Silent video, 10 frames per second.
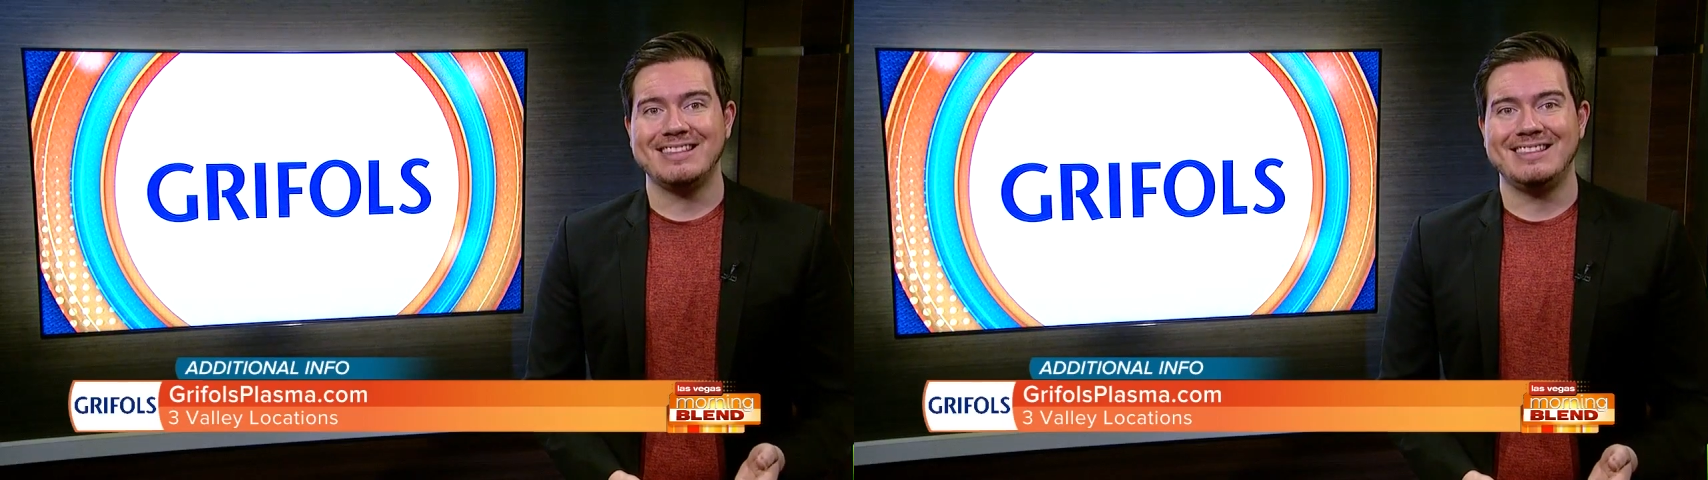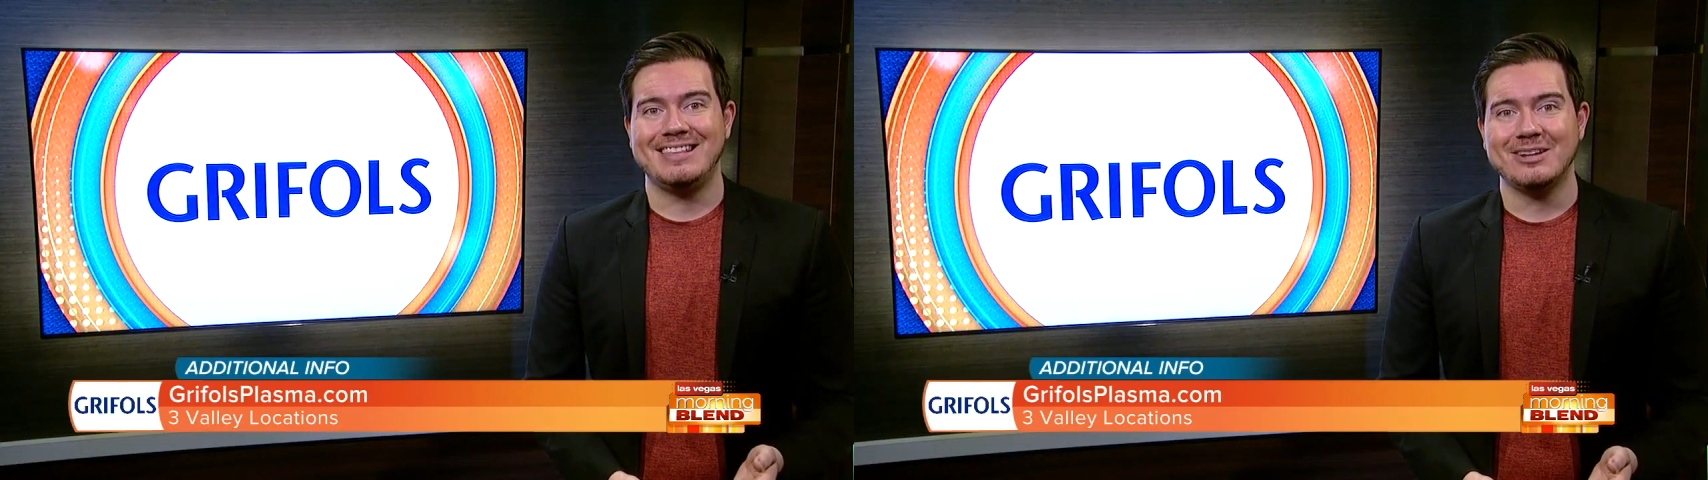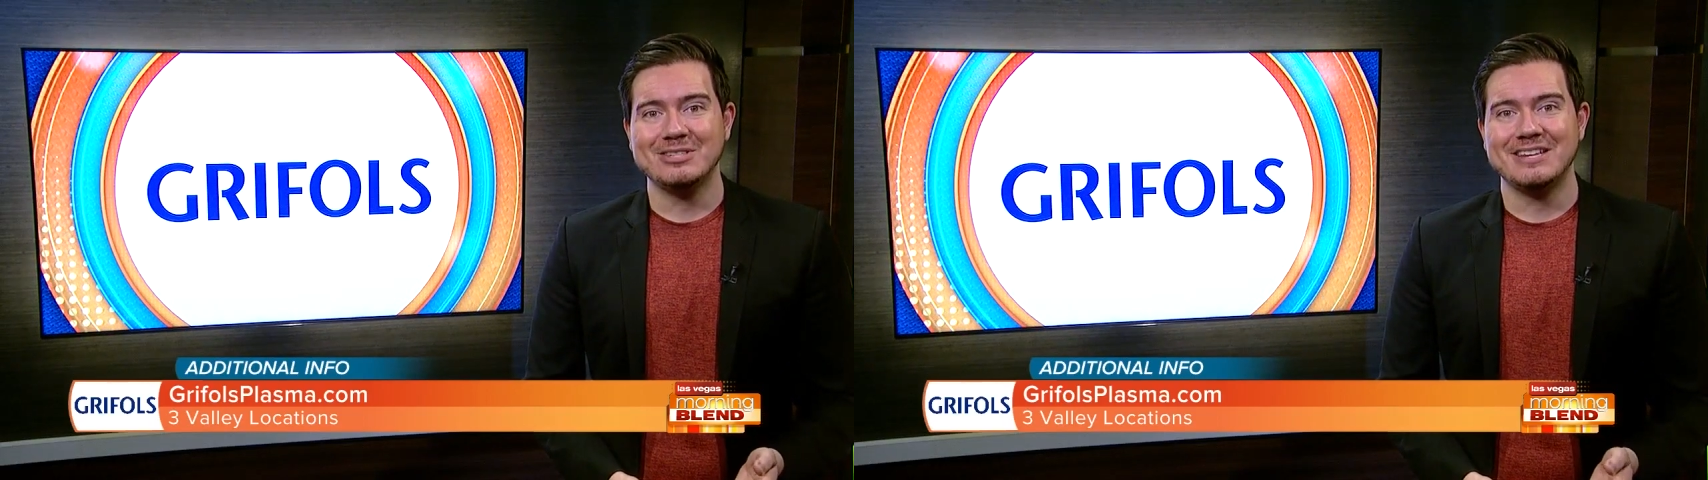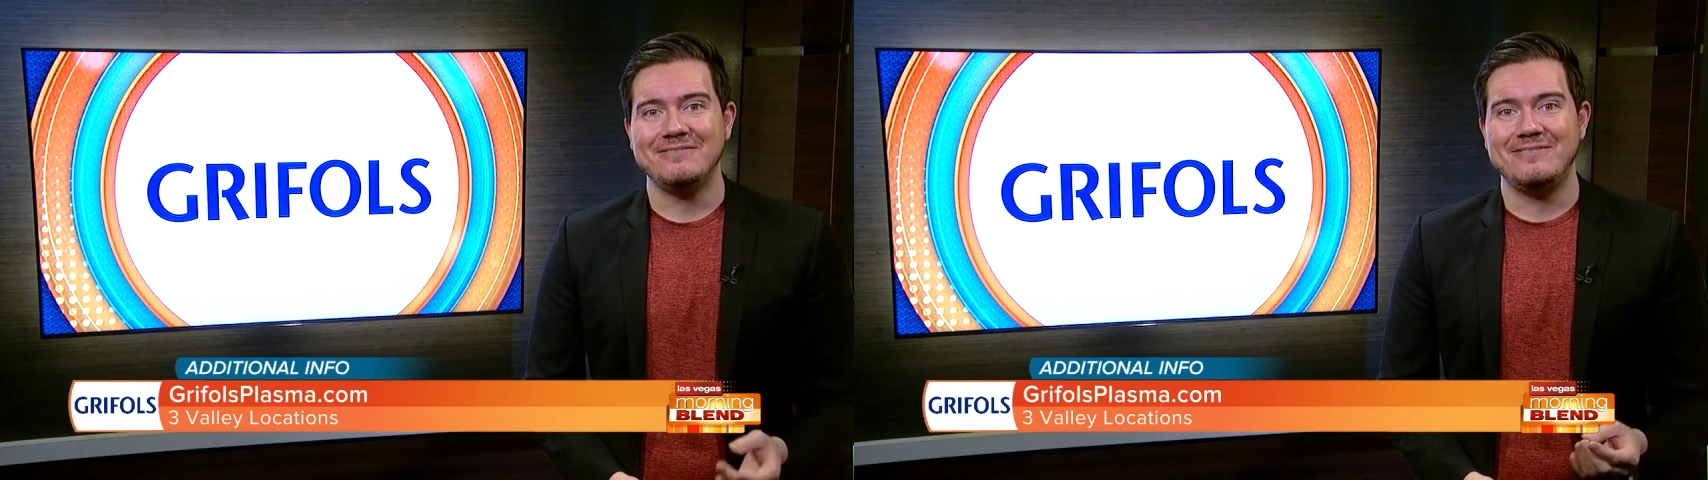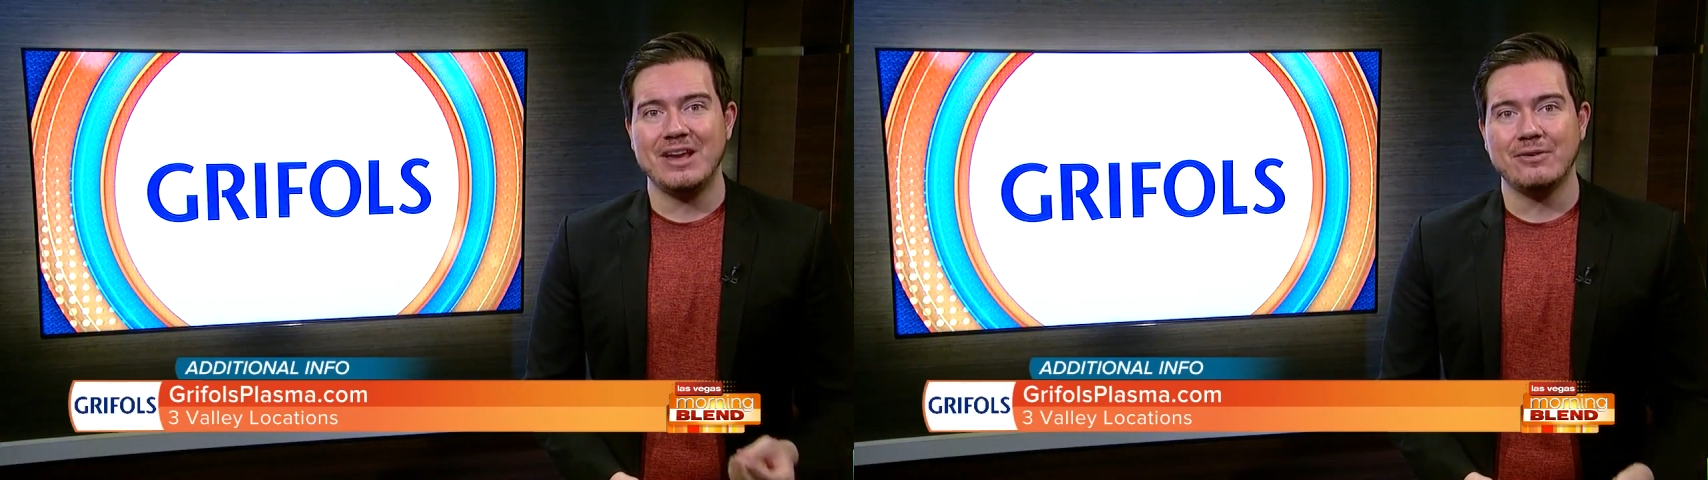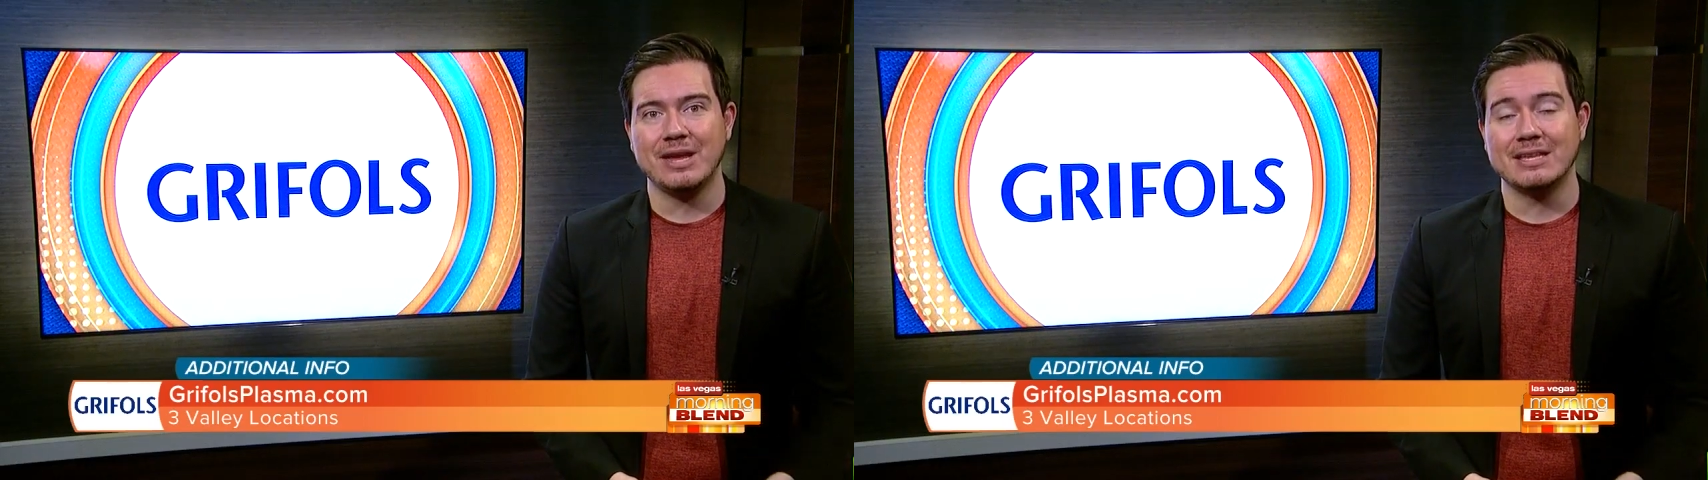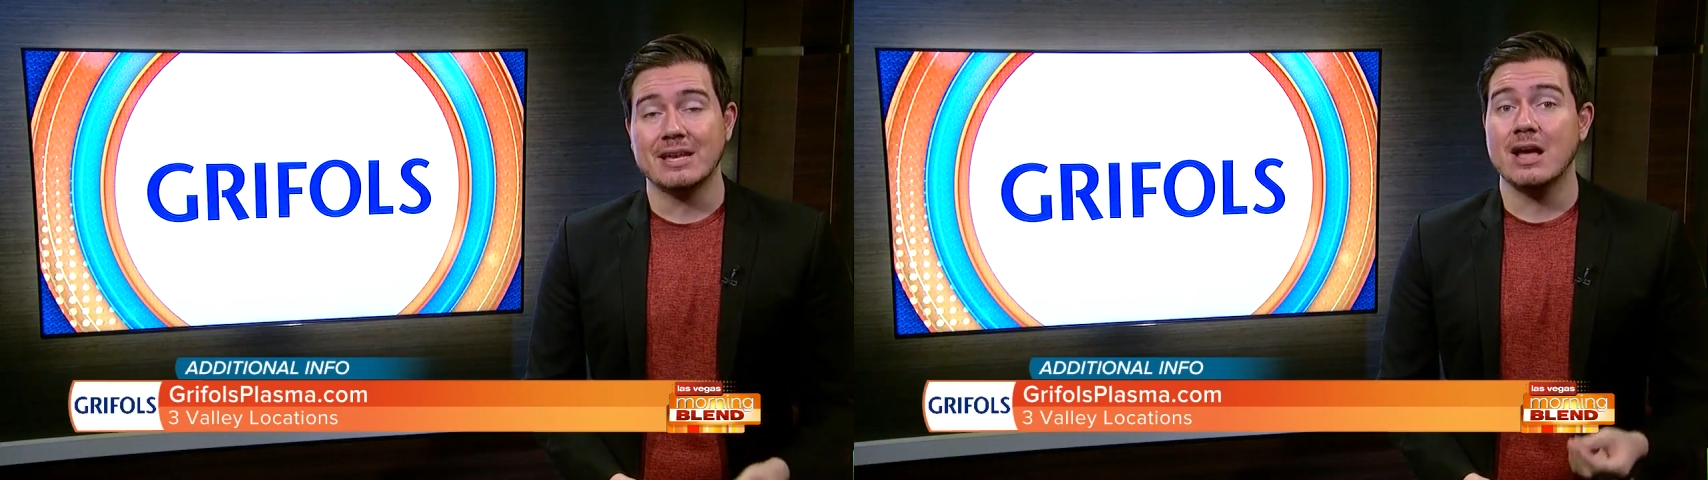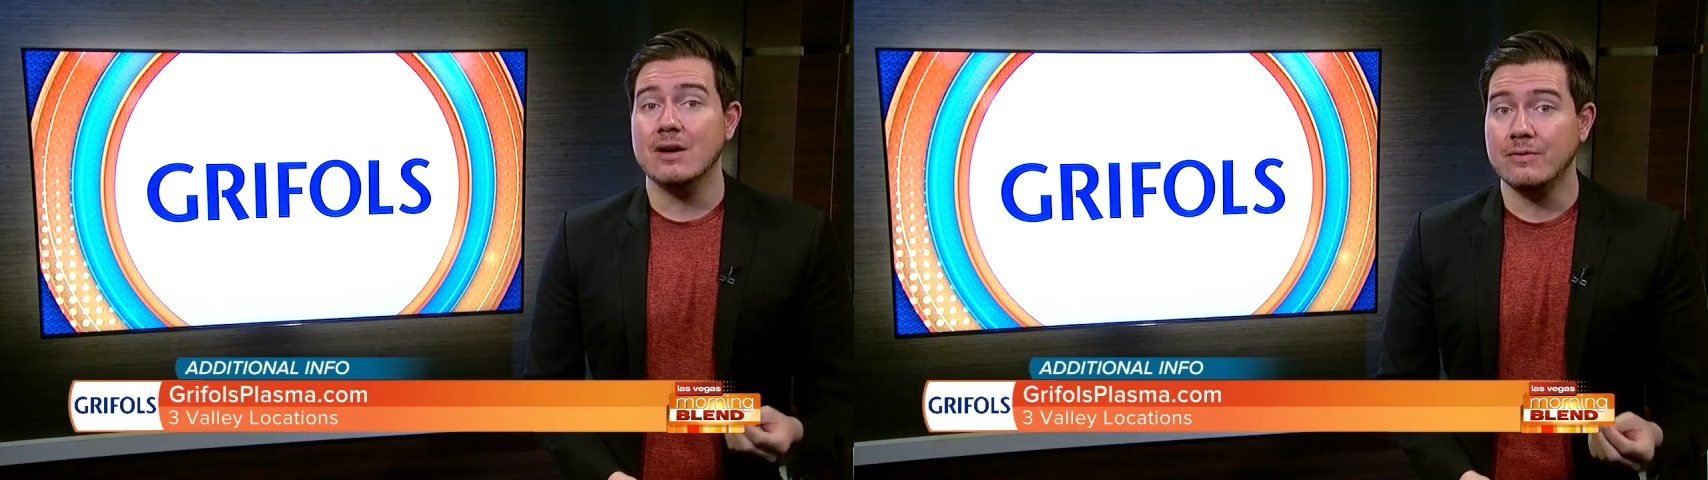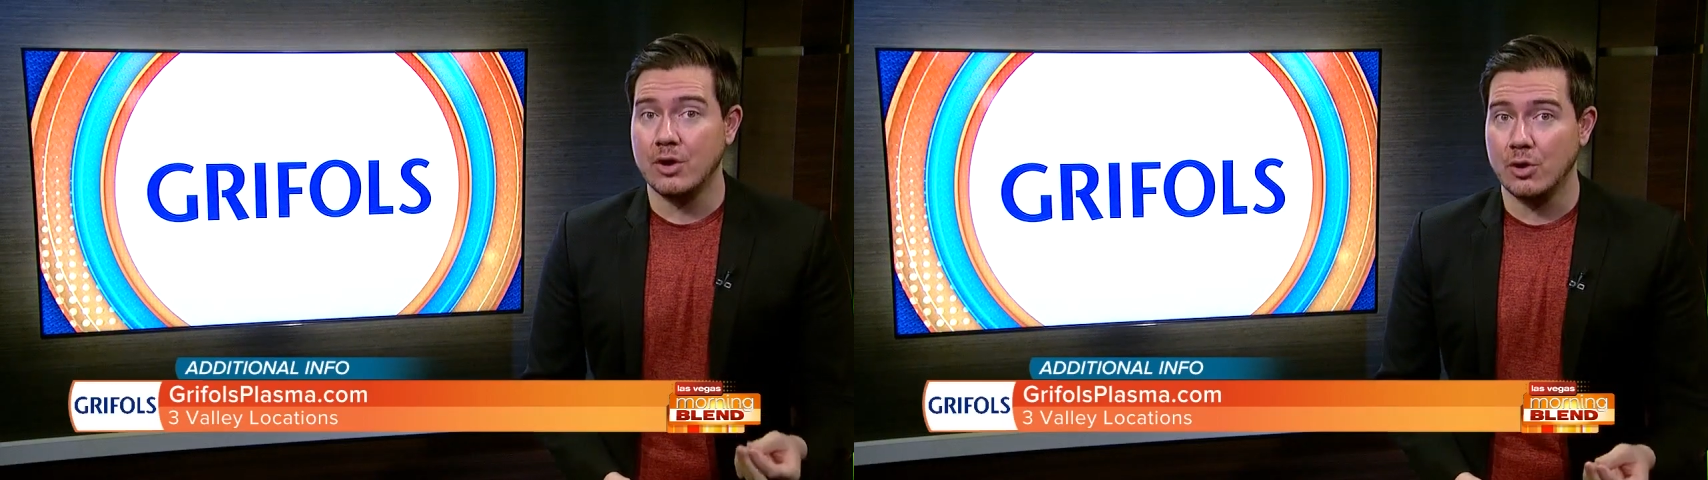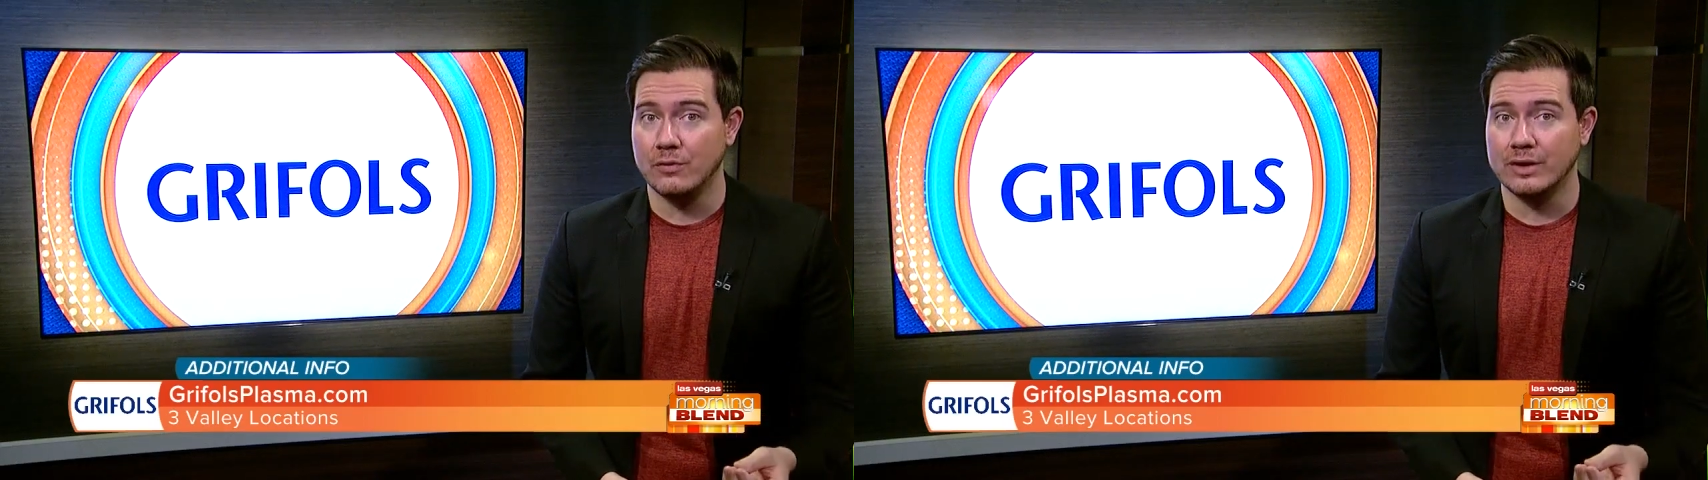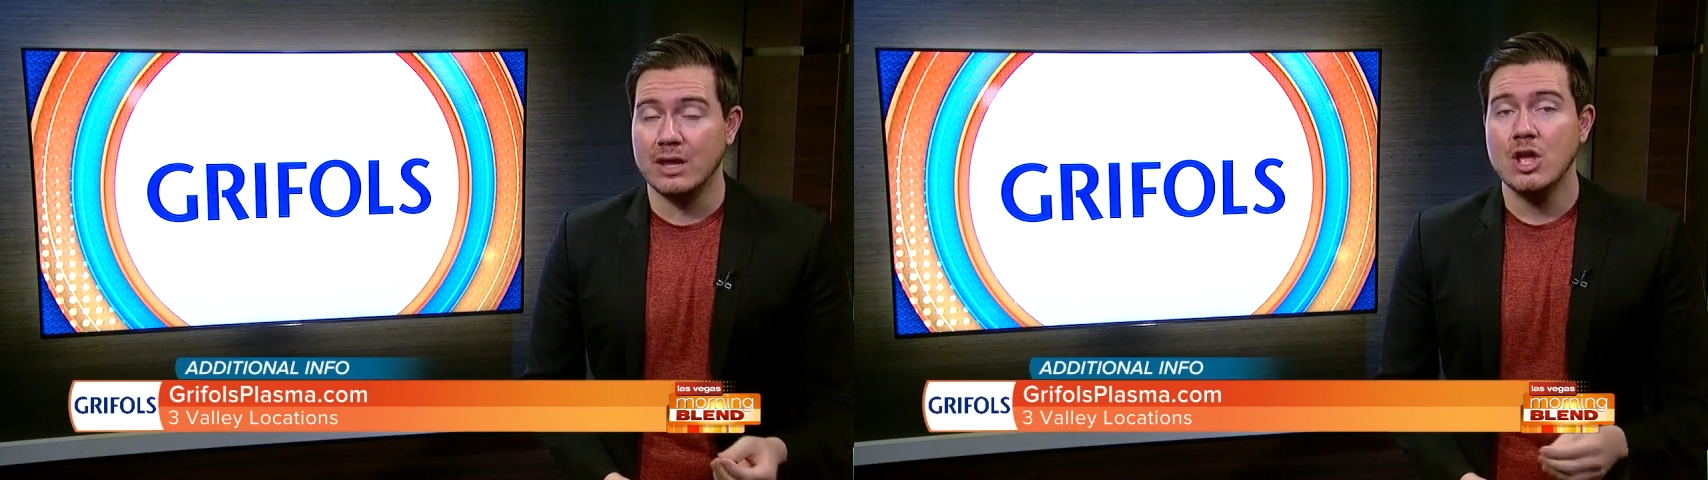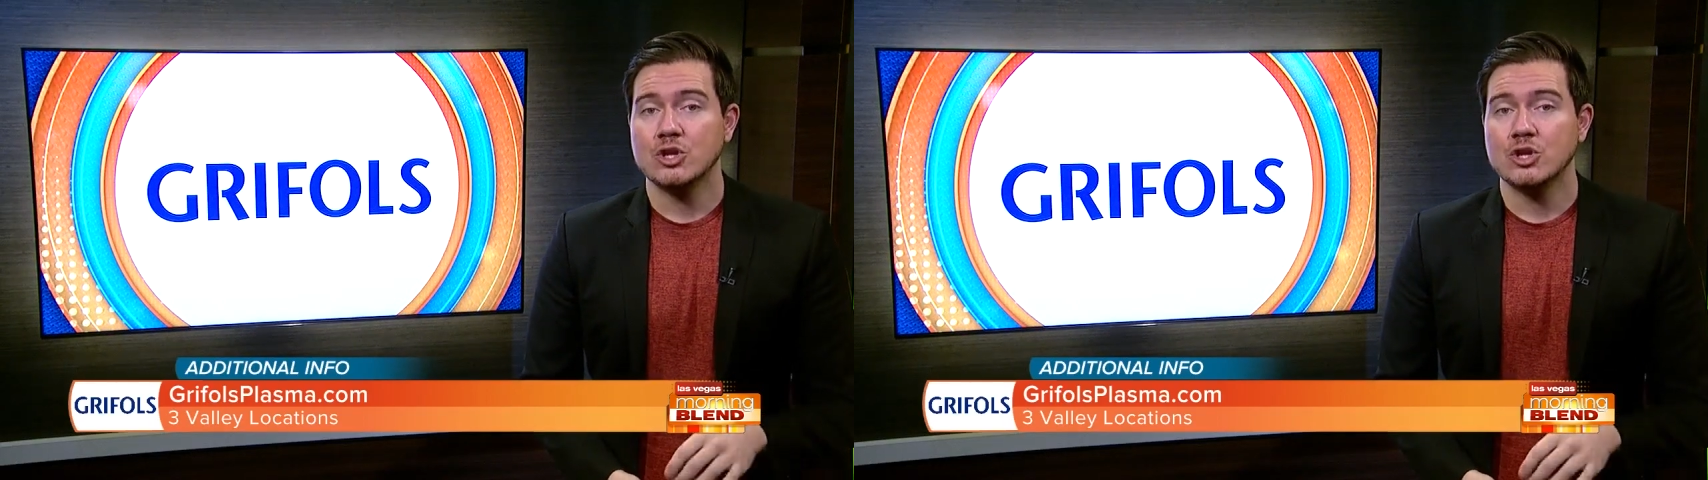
Delta variant of COVID.